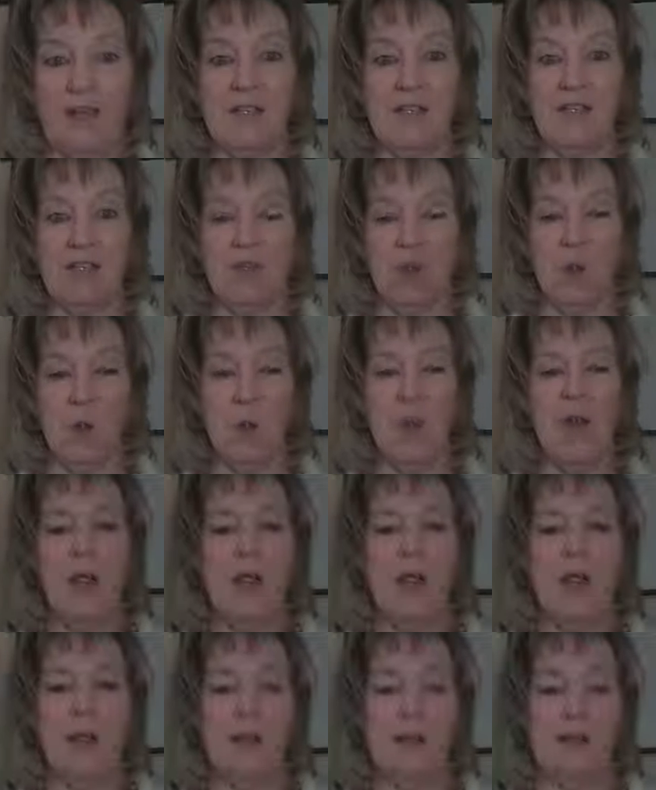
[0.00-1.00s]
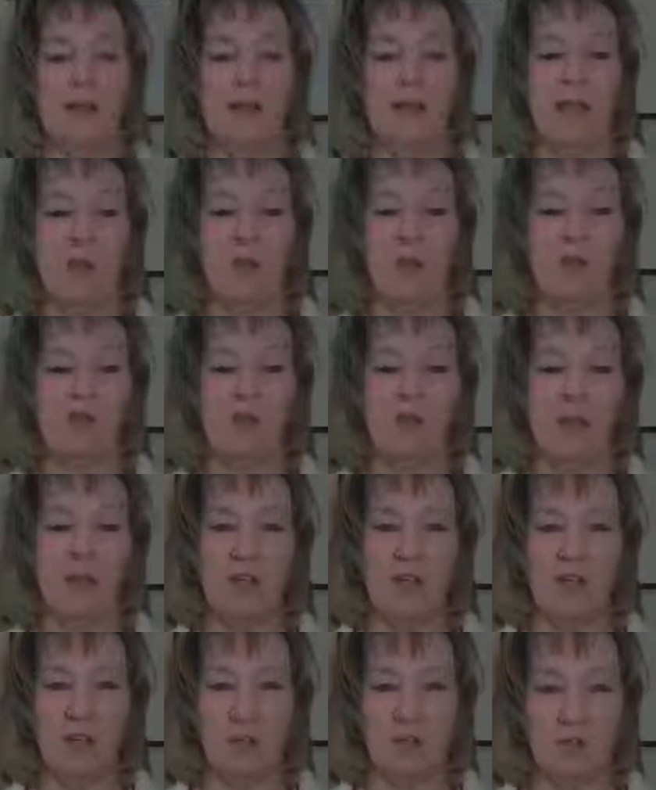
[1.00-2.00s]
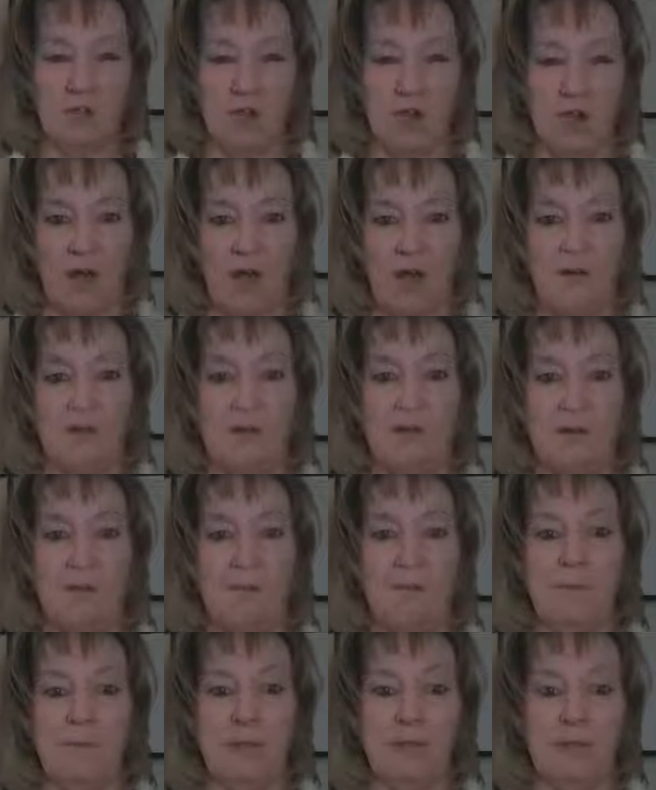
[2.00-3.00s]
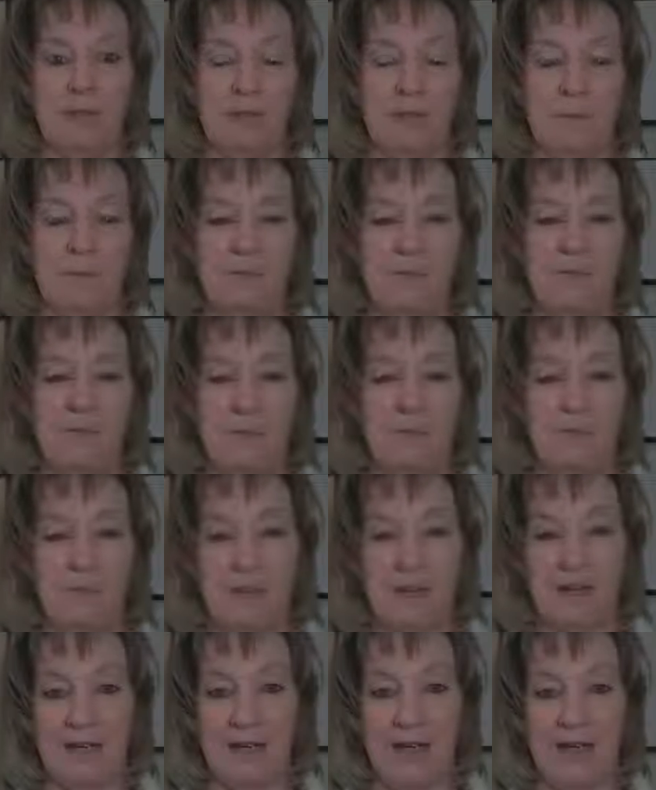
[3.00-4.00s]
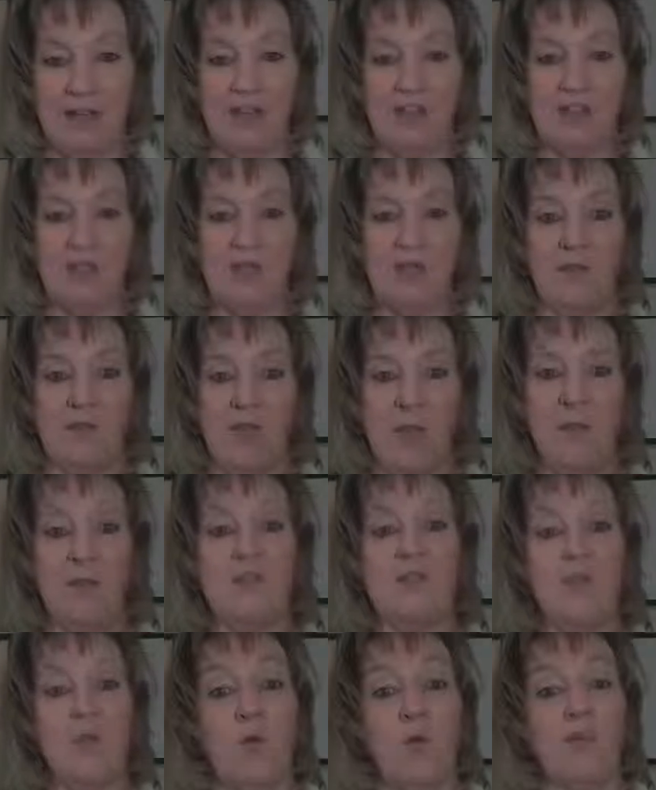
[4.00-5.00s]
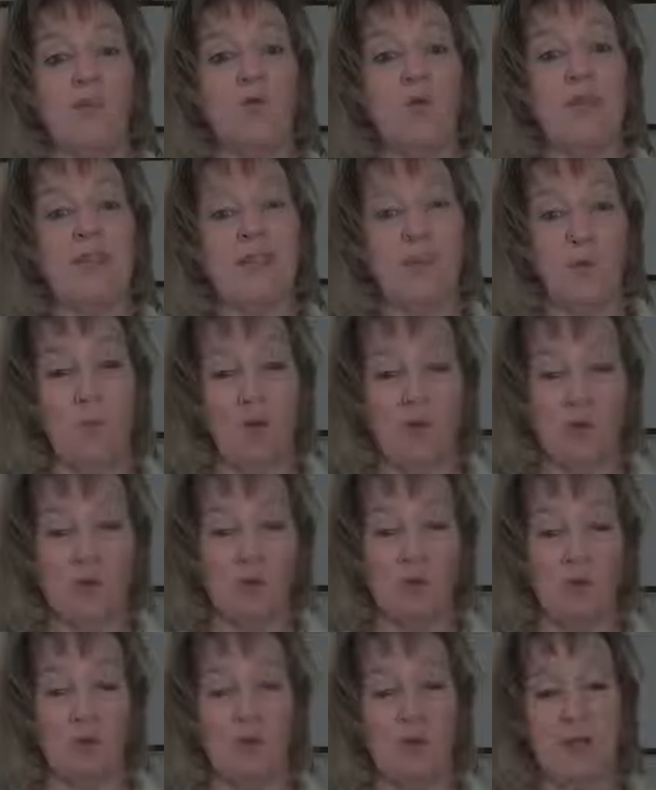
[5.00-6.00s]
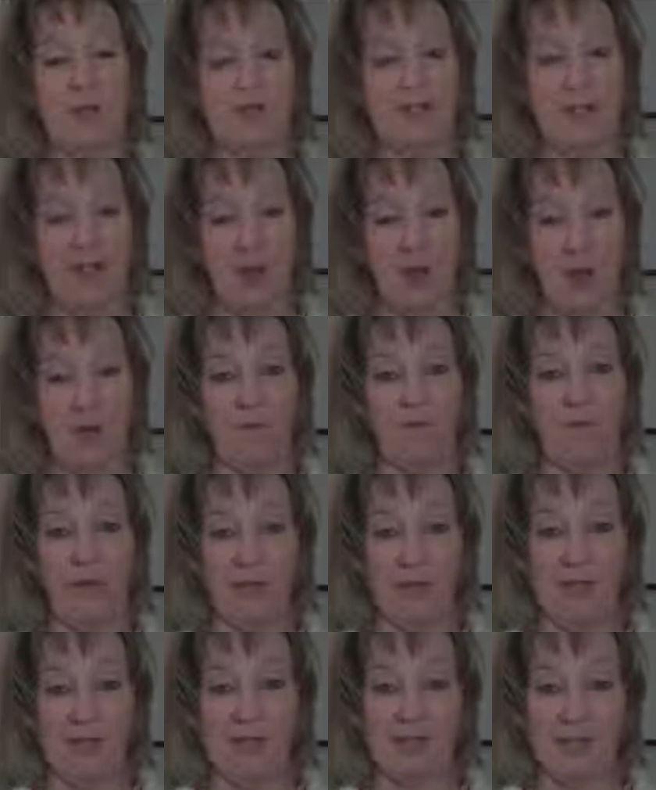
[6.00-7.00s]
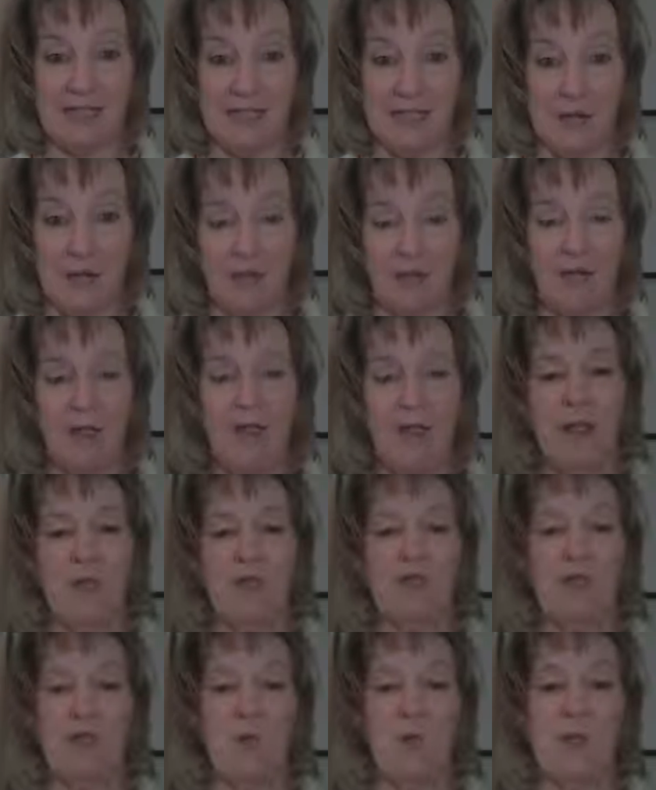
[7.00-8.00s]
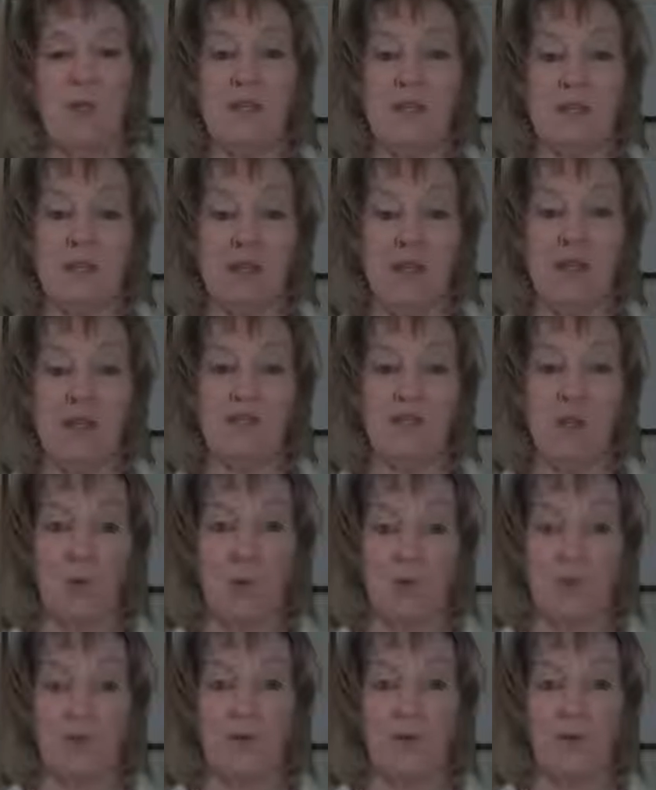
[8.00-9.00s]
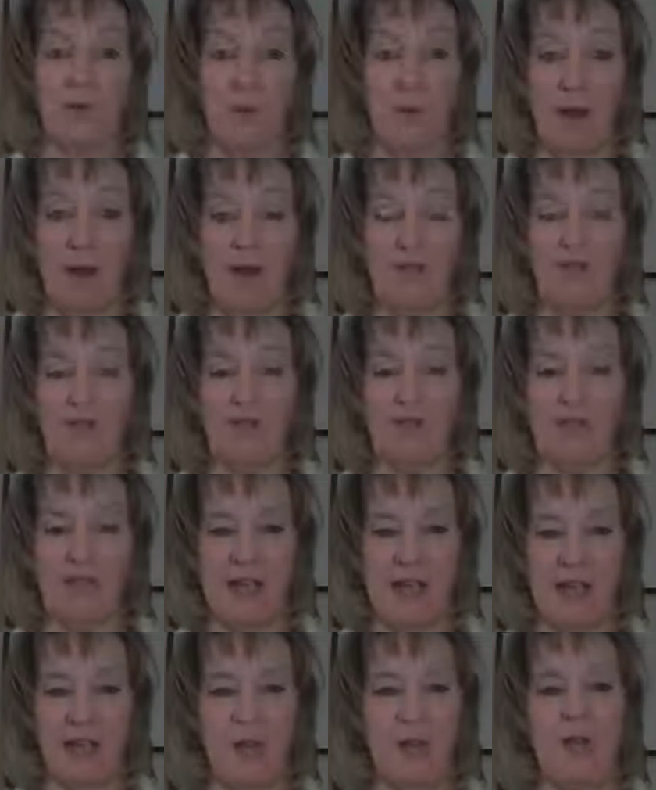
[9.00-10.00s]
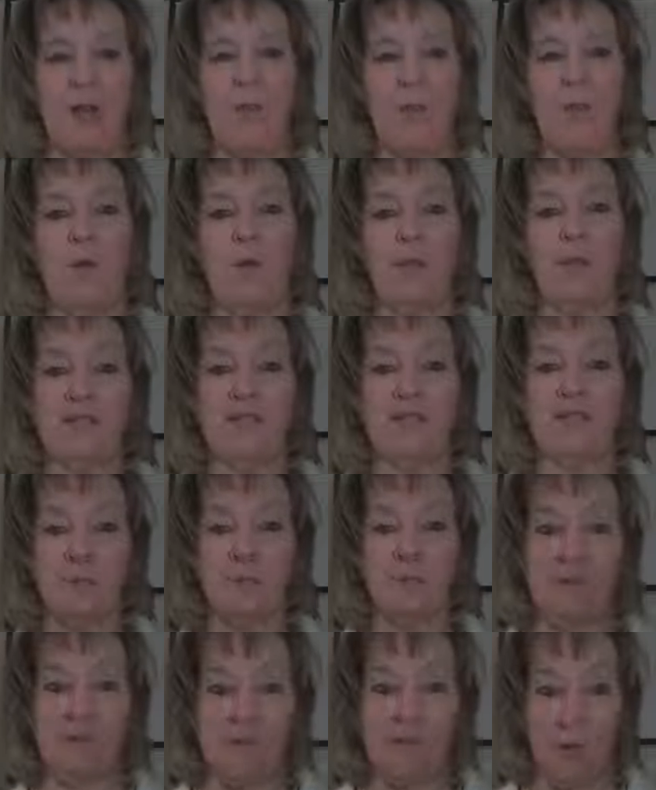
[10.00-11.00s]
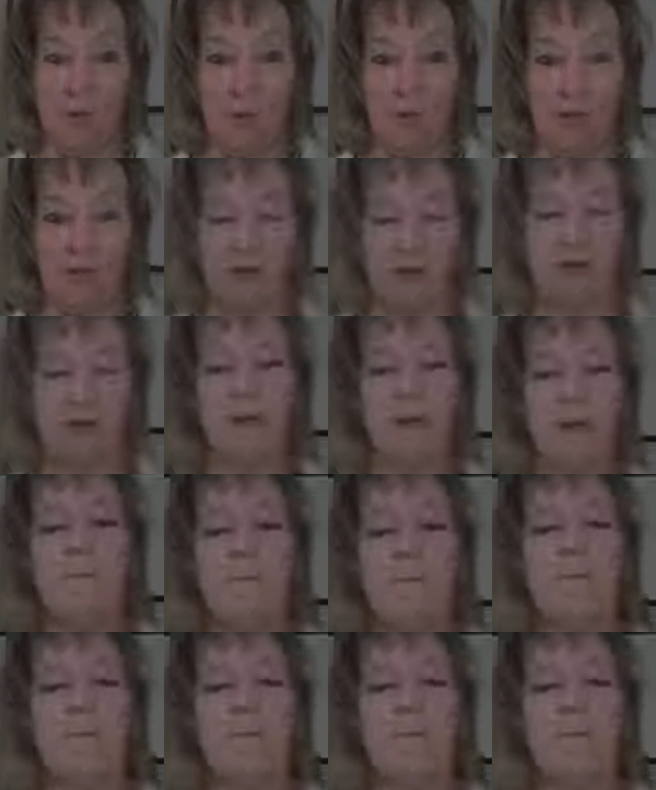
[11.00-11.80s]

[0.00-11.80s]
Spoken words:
And so they were trying to prescribe some medications for that, which of course we didn't want to do because they are very addictive. So we decided to go in a different path altogether and went with the CBD oils.